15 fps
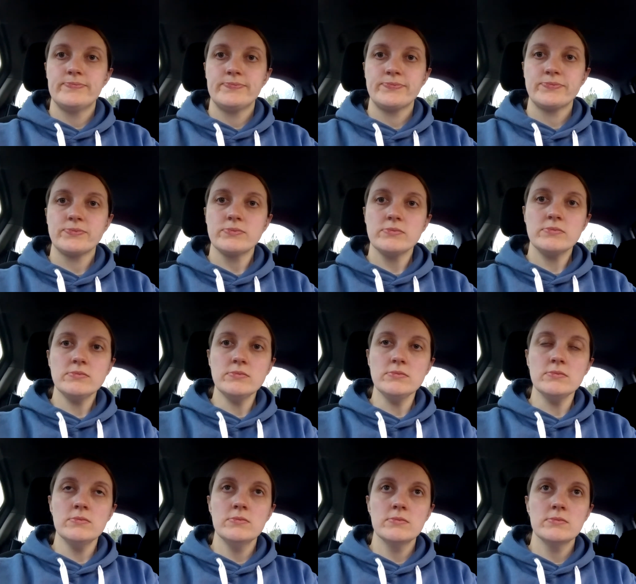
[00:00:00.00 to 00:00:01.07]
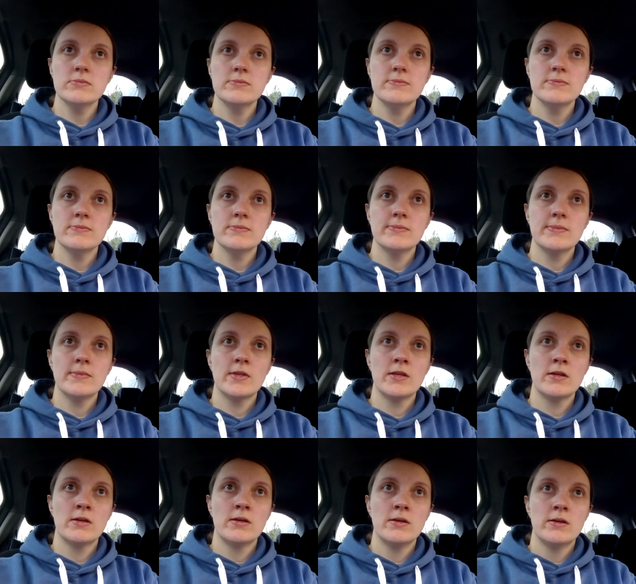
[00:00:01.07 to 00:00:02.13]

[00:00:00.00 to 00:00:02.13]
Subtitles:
Nothing is said.